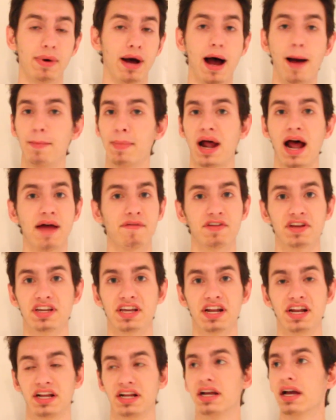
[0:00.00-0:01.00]
but I'm not even
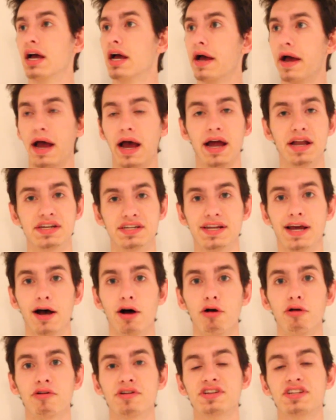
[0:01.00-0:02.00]
kidding.
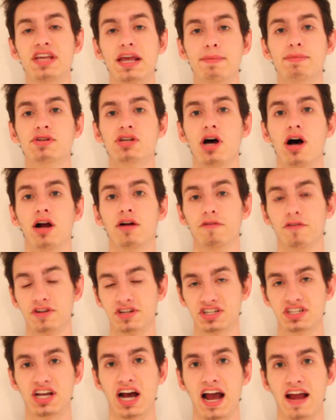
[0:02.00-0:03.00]
Adele's theme song for
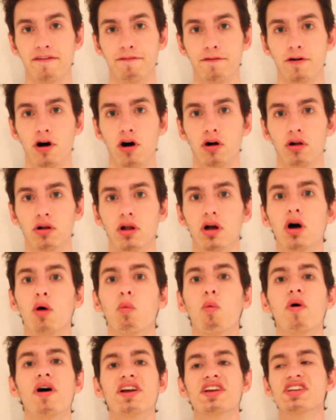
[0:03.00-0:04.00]
Skyfall
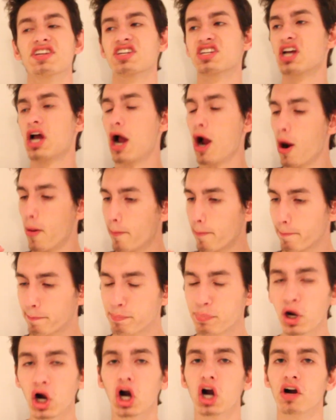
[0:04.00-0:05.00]
was
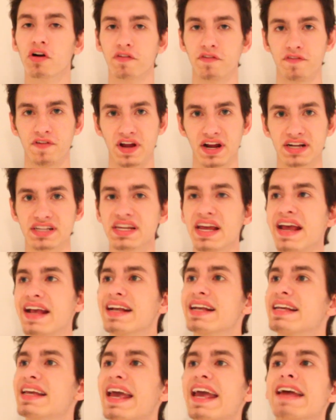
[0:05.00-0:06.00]
perfect.
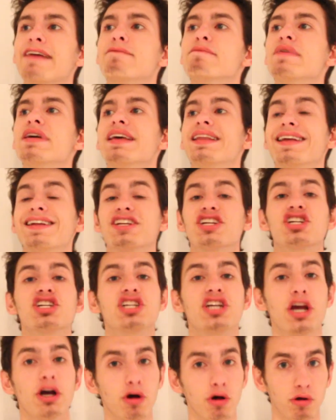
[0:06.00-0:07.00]
It gave me the
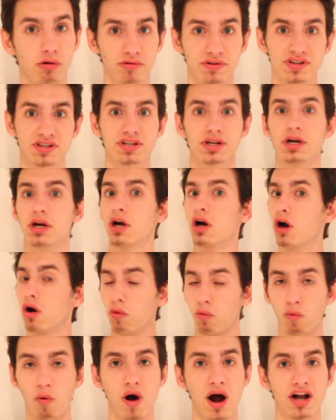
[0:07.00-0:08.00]
chills
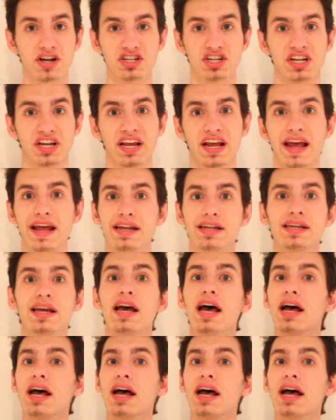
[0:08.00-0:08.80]
watching it. And